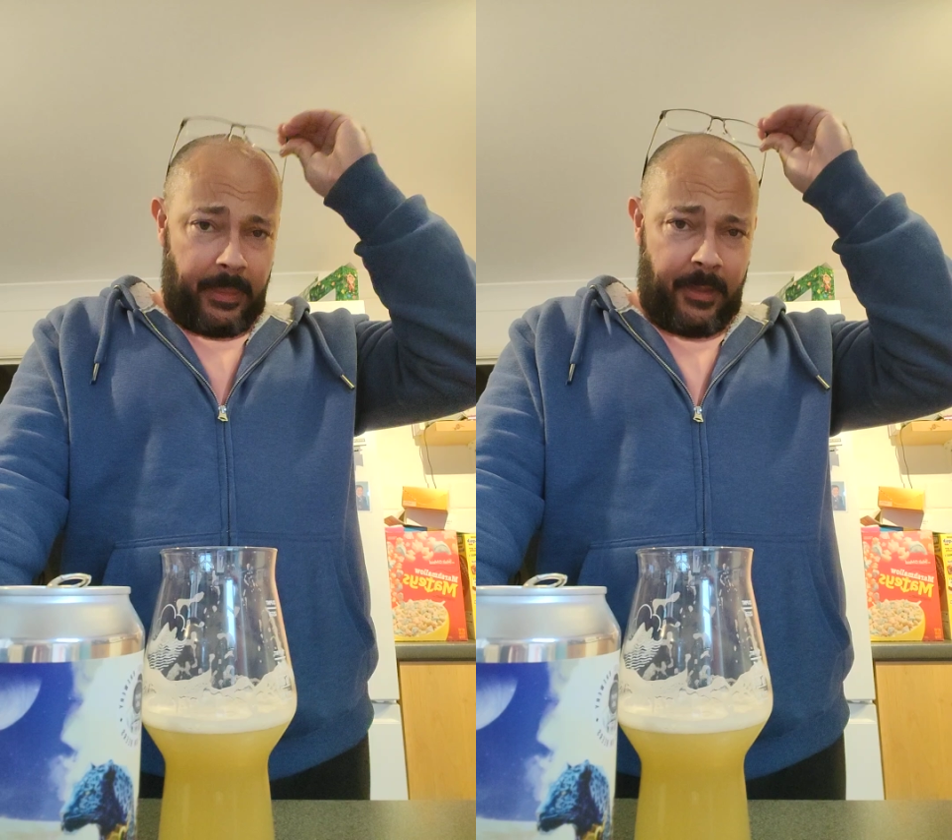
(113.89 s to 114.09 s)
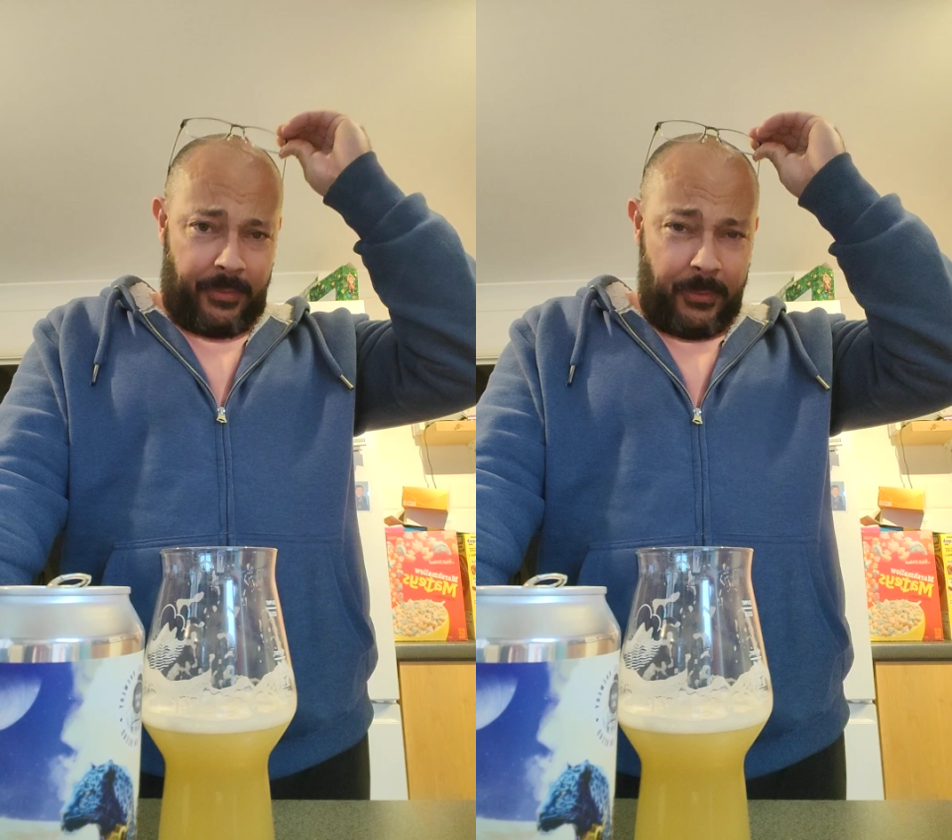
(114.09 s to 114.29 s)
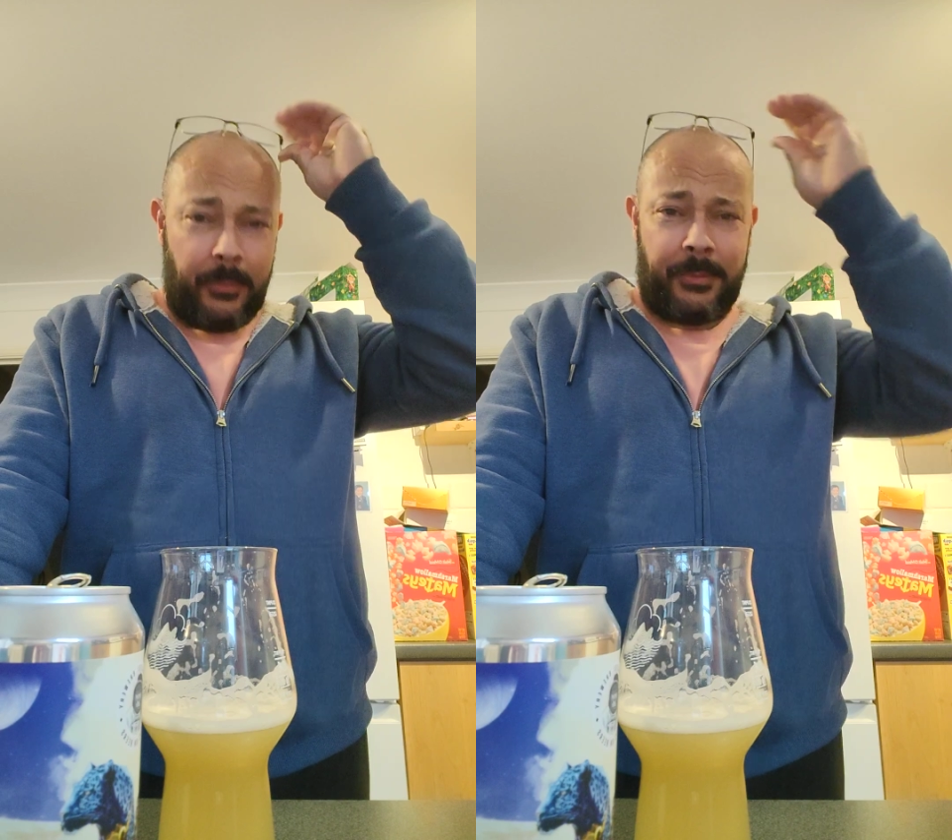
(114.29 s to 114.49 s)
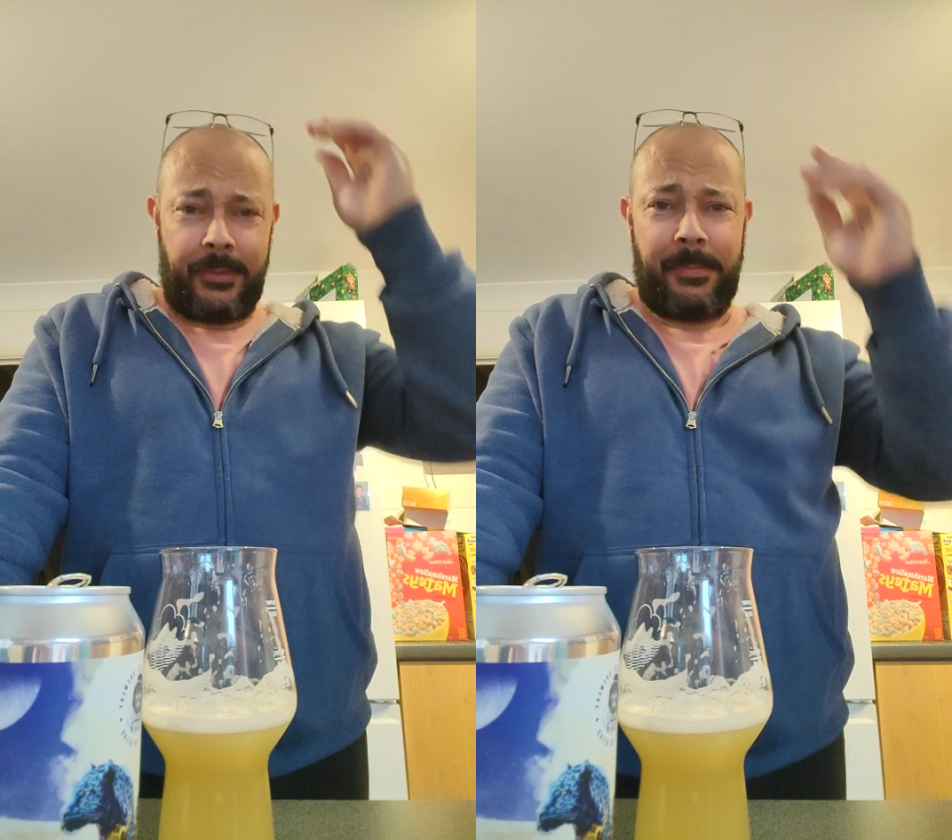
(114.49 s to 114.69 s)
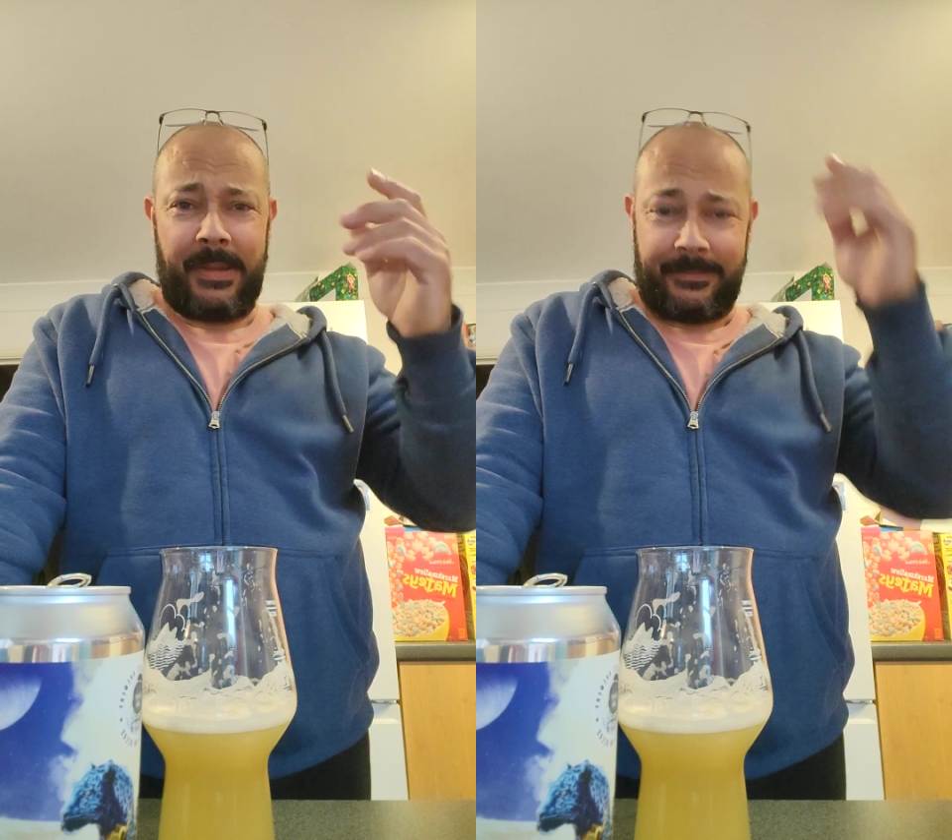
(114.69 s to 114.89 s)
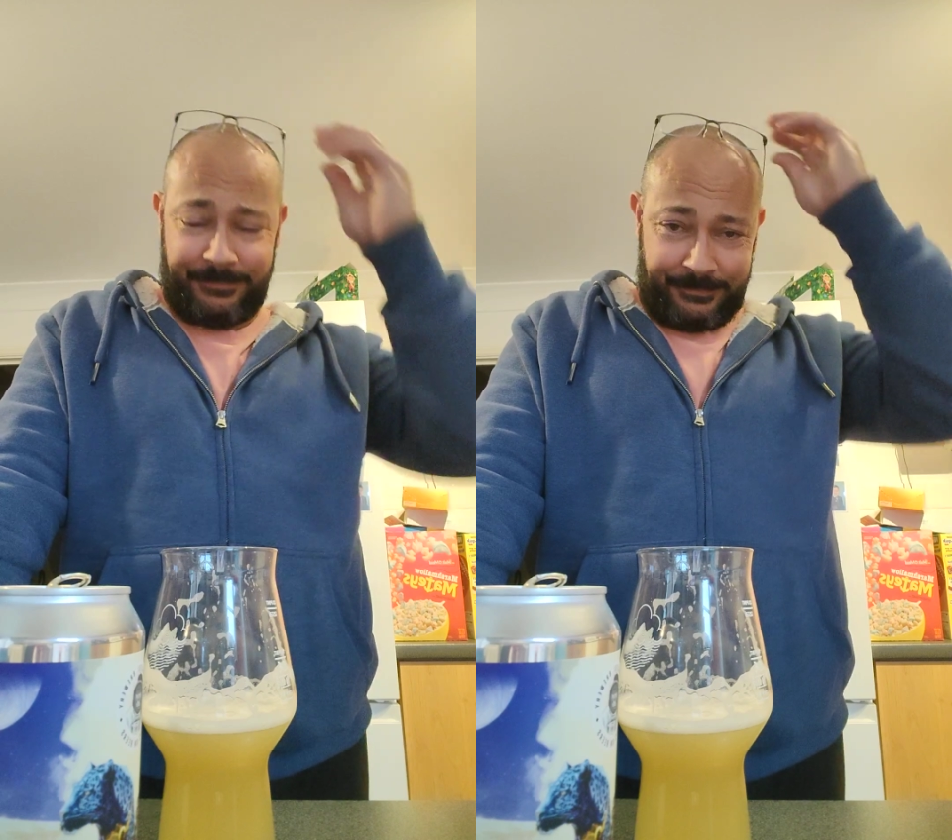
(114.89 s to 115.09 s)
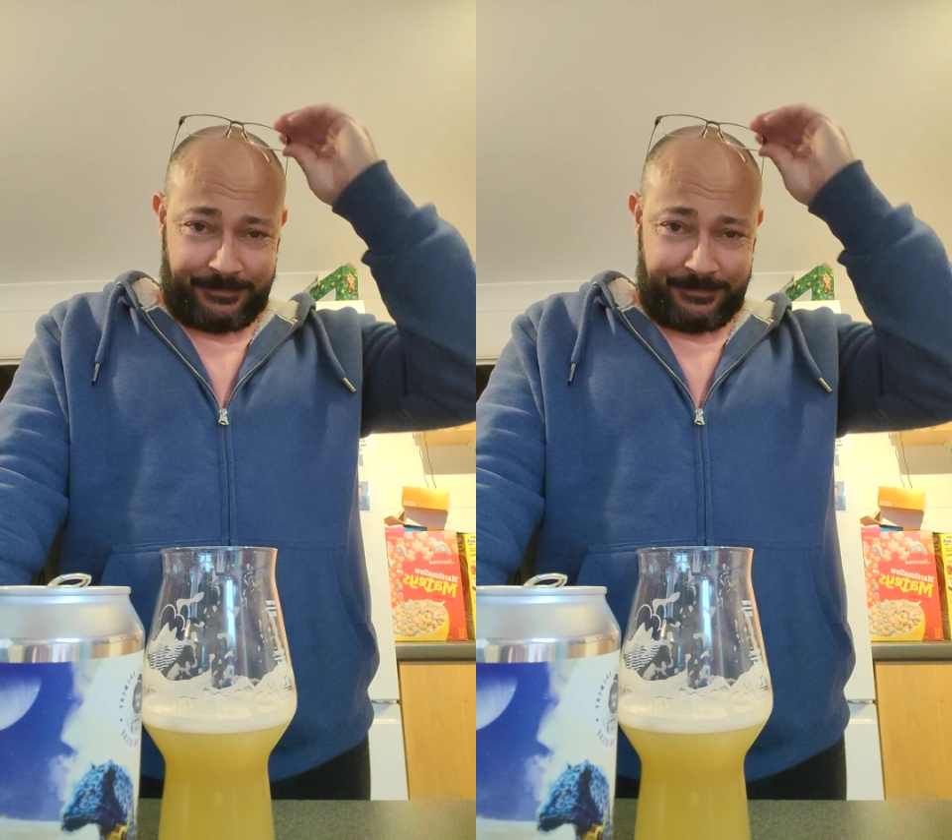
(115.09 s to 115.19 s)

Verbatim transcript: I thought was a bit